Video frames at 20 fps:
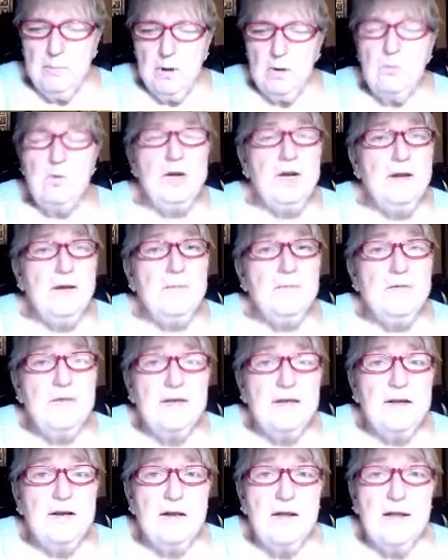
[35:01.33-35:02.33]
But when he comes
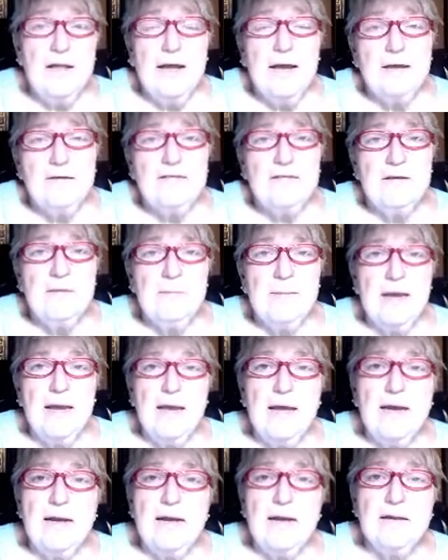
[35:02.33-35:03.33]
in, I'll ask him.
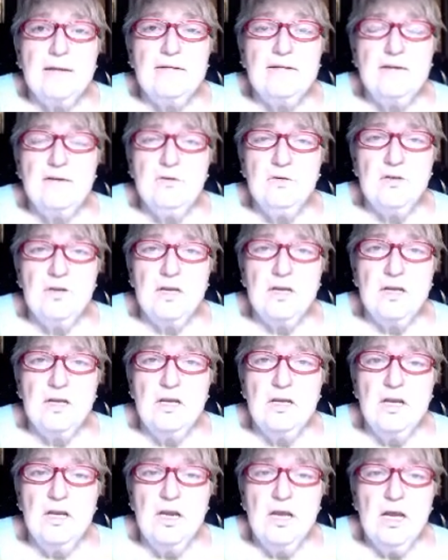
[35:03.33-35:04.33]
And until
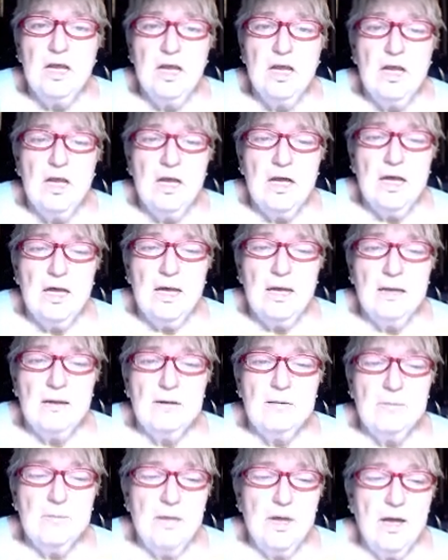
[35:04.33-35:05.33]
then,
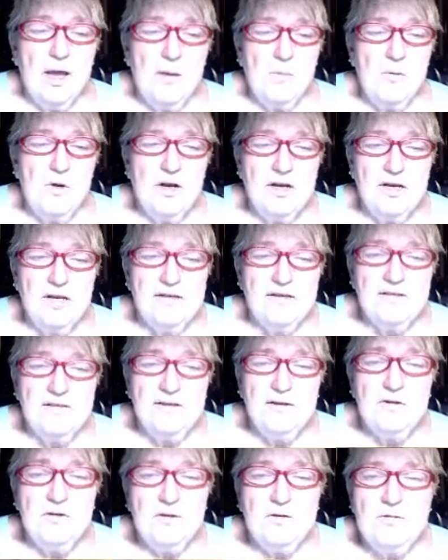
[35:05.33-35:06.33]
I wanted to
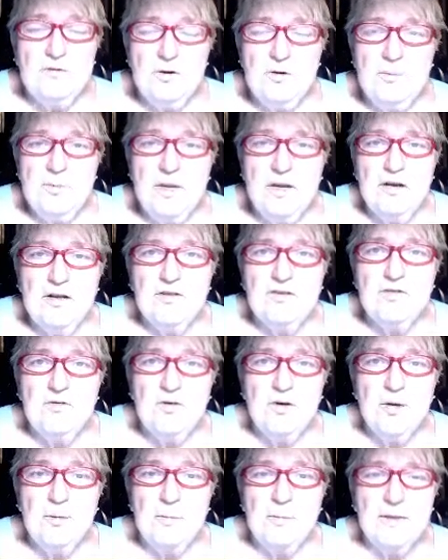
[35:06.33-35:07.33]
steal a few minutes
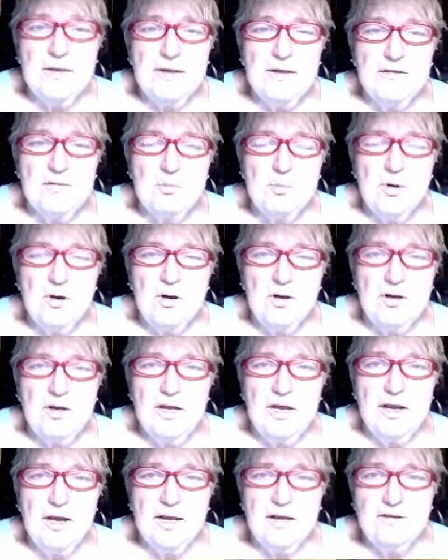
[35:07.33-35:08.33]
from this
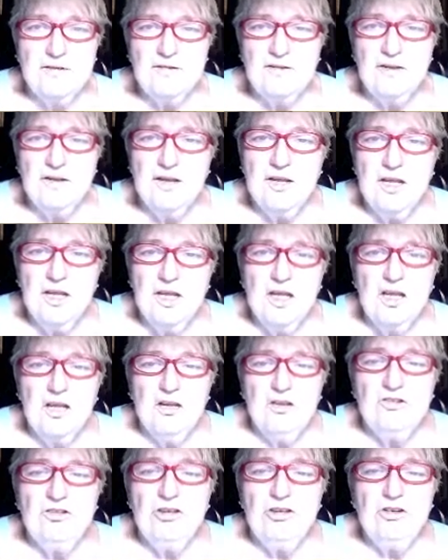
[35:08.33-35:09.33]
broadcast
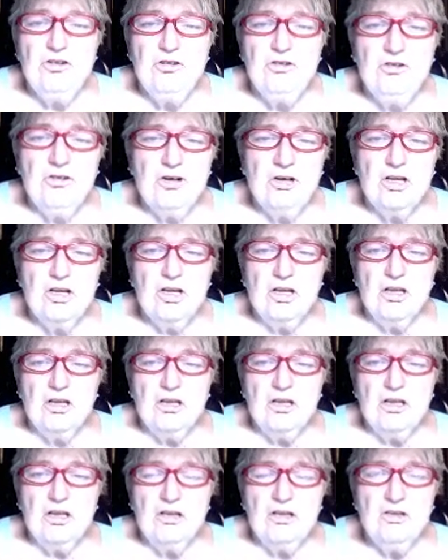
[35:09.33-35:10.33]

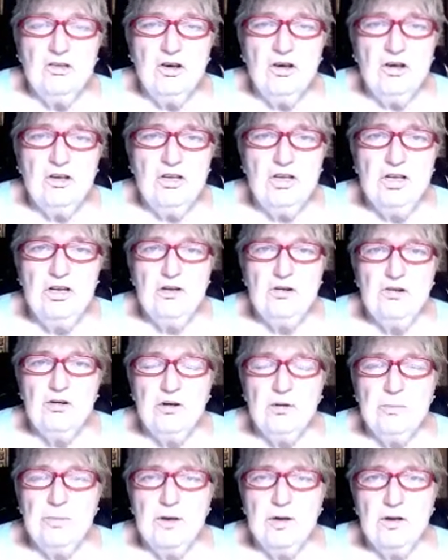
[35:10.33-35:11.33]
to talk to you
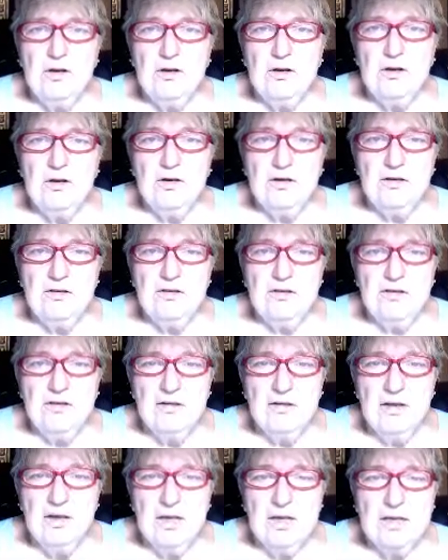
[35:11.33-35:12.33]
about
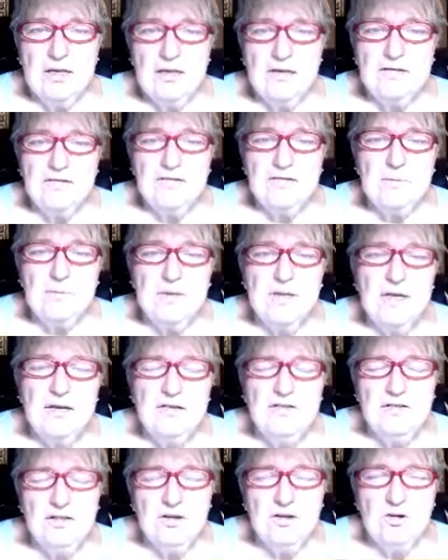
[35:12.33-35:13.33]
some
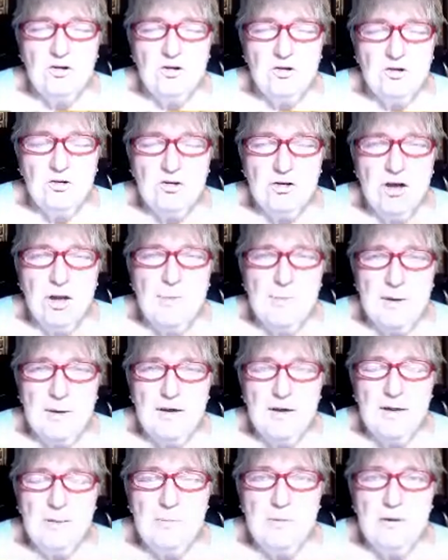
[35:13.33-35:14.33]
things that are coming
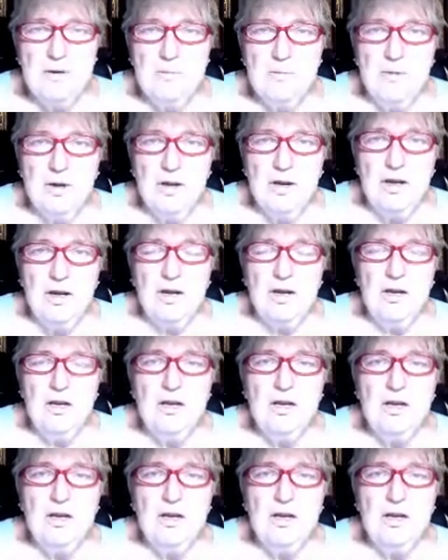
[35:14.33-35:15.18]
up in my